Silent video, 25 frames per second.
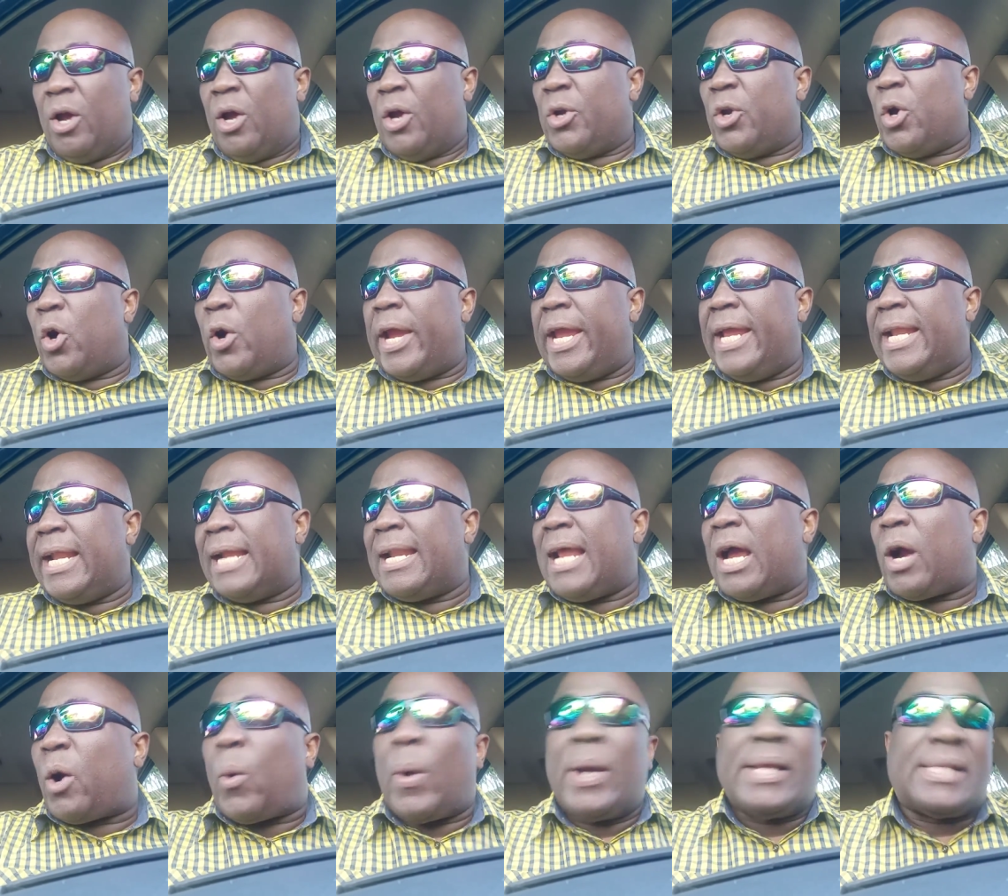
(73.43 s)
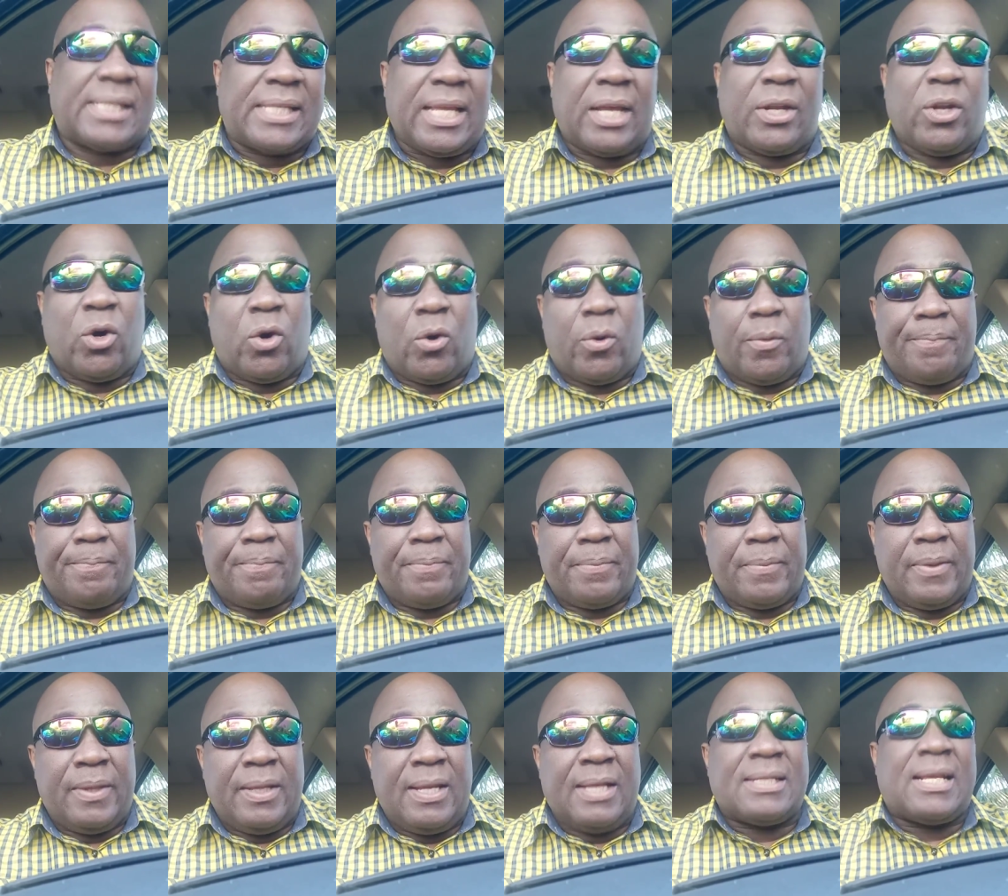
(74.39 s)
Now, another question now.
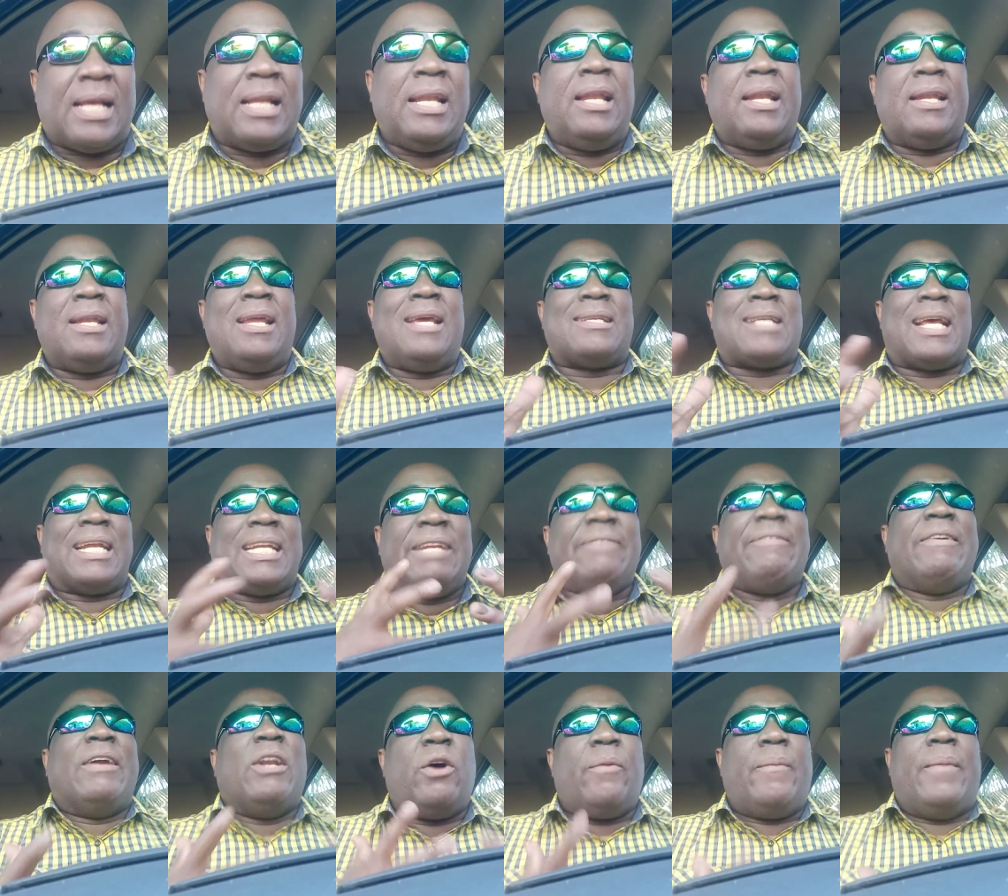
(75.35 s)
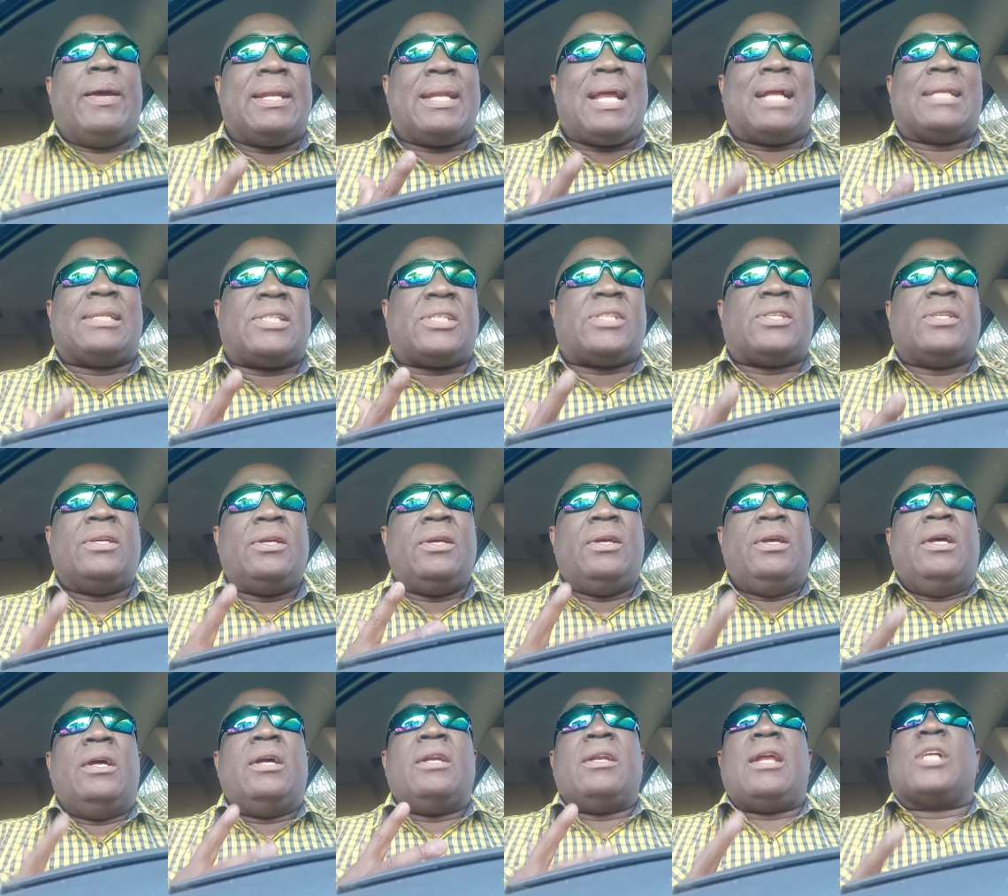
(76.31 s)
There's a development that's
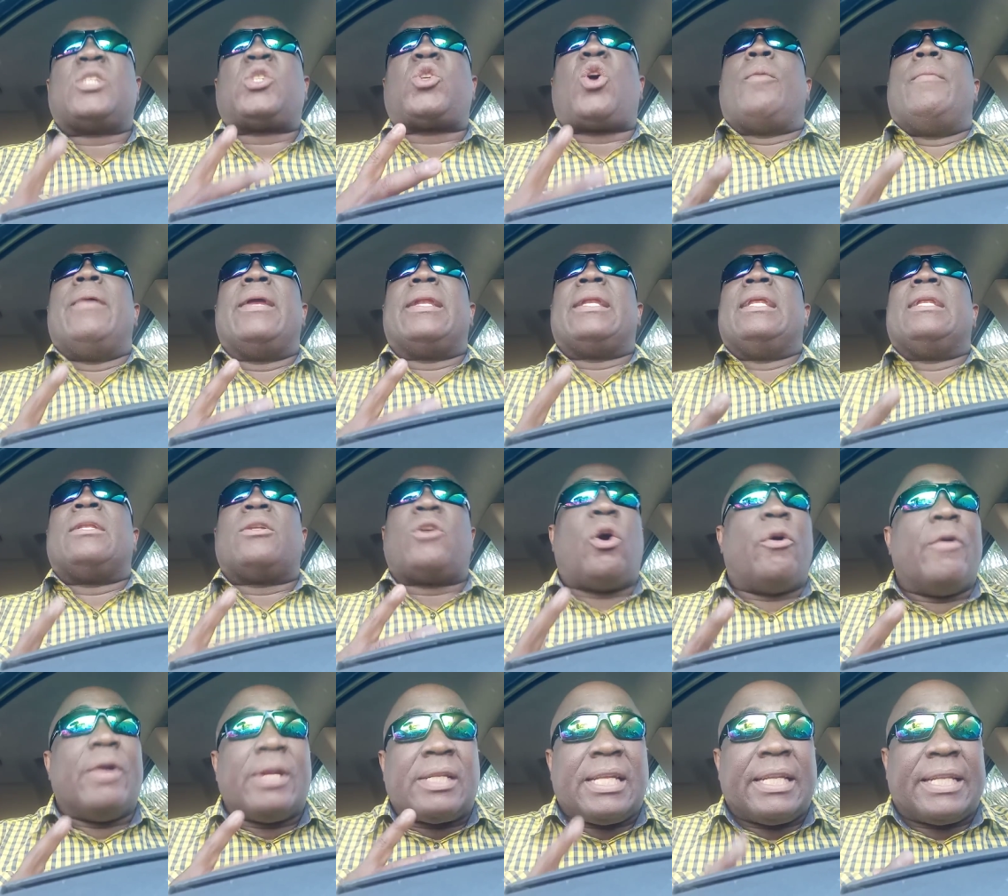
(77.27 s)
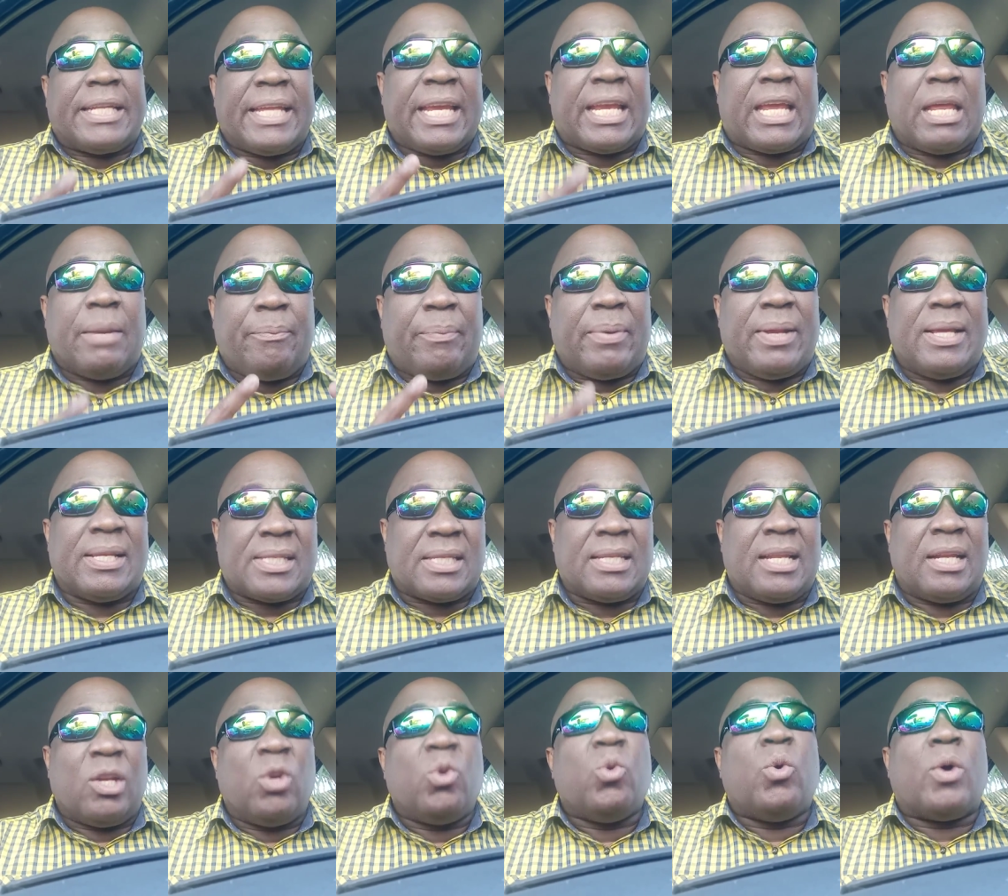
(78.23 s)
currently taking place in
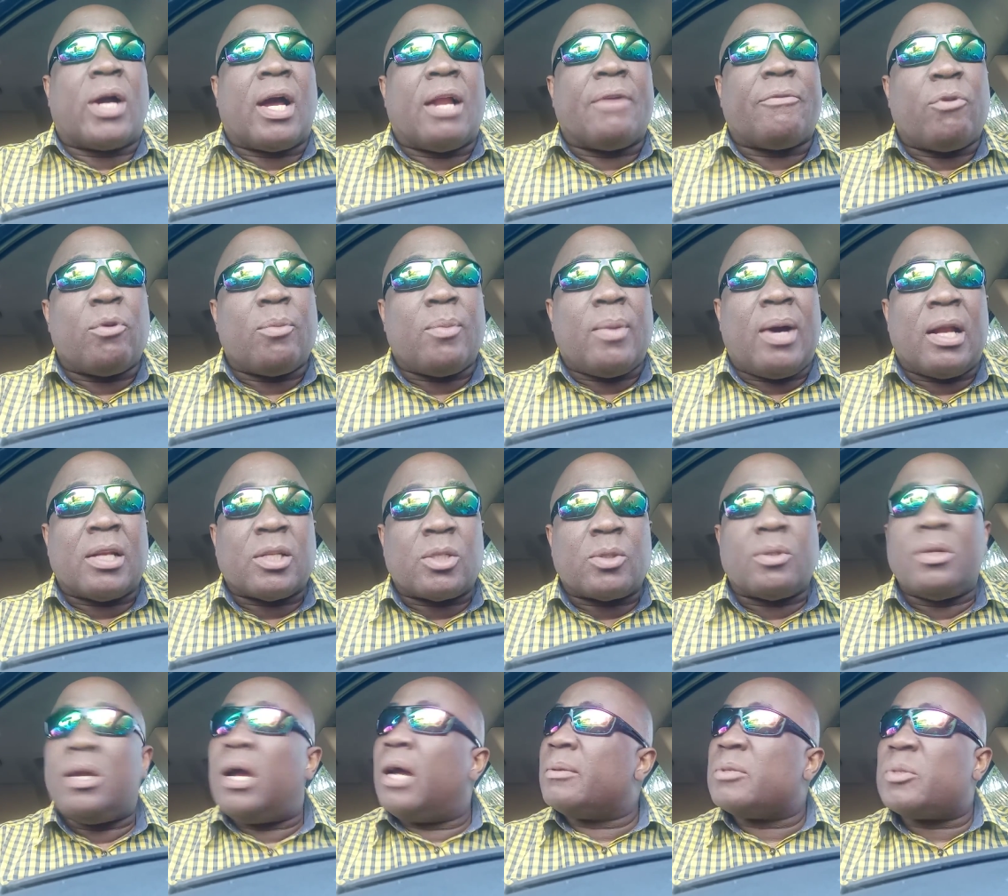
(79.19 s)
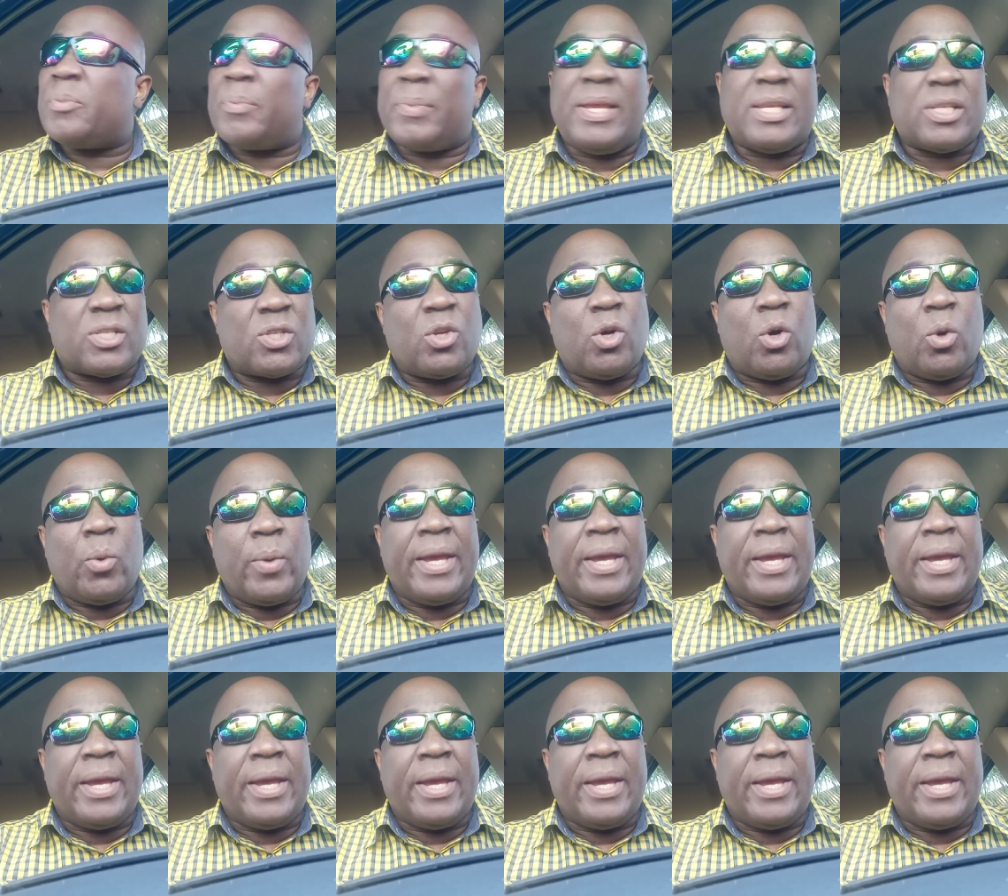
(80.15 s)
the local football space now.